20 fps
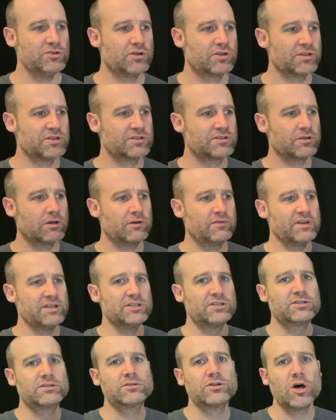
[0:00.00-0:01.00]
you can solve it
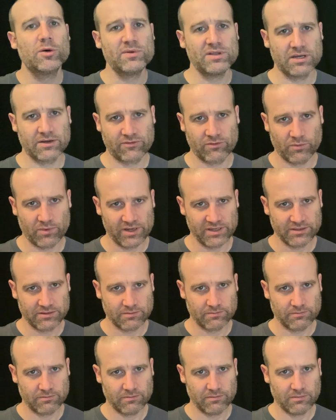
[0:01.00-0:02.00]
in so many different ways.